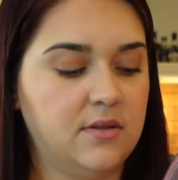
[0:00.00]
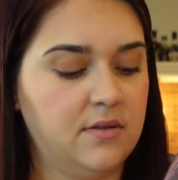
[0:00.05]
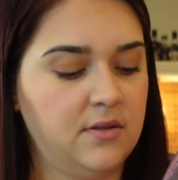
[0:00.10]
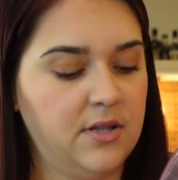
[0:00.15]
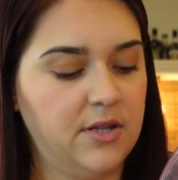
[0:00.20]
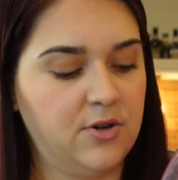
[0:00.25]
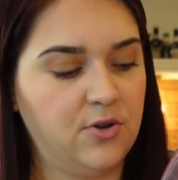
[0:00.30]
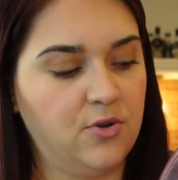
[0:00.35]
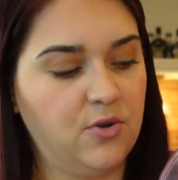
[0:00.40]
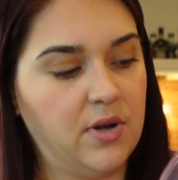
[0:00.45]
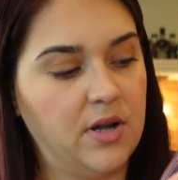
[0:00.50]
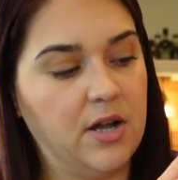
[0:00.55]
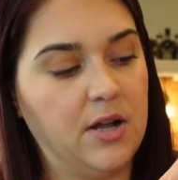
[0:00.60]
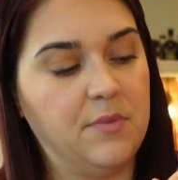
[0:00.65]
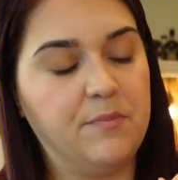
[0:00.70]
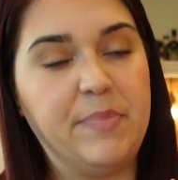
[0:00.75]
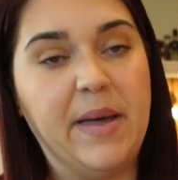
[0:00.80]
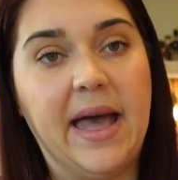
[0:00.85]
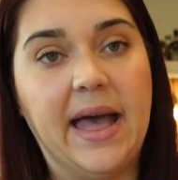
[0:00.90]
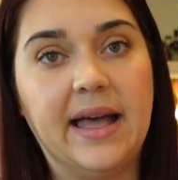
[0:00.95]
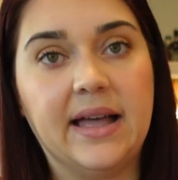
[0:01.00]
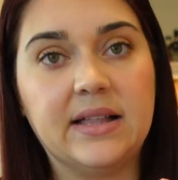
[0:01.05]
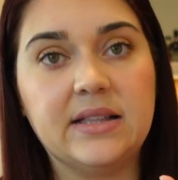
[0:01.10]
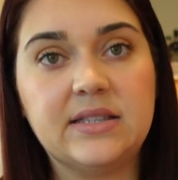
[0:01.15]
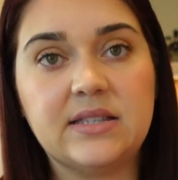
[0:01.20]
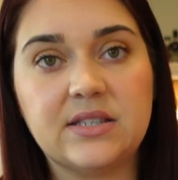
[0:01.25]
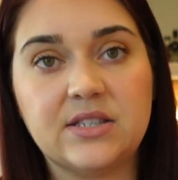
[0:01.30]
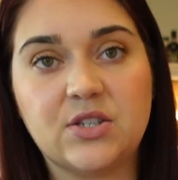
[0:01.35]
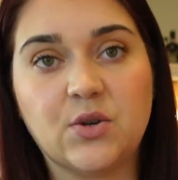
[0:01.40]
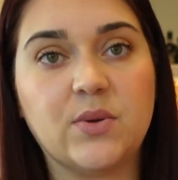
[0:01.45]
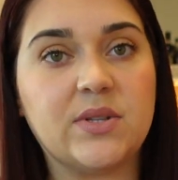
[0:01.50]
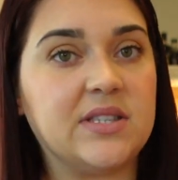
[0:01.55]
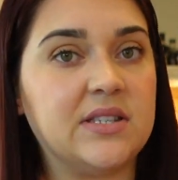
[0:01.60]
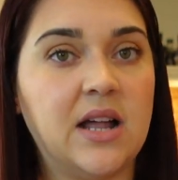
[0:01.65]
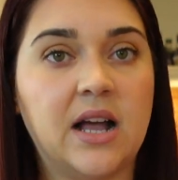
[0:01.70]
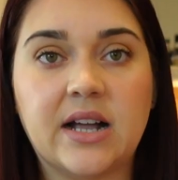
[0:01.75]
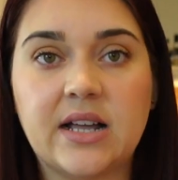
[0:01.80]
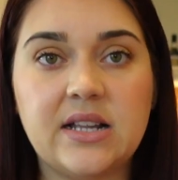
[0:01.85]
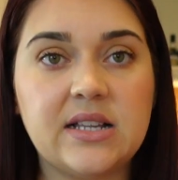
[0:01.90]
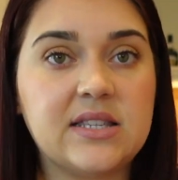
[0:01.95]
little pads, so it's
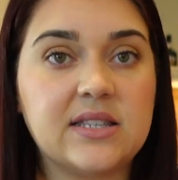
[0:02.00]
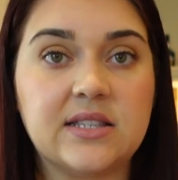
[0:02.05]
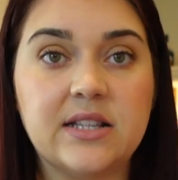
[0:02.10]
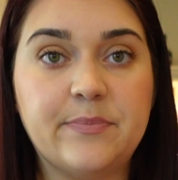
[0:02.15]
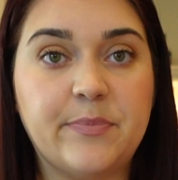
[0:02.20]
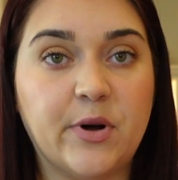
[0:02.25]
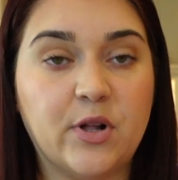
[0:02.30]
not gonna slip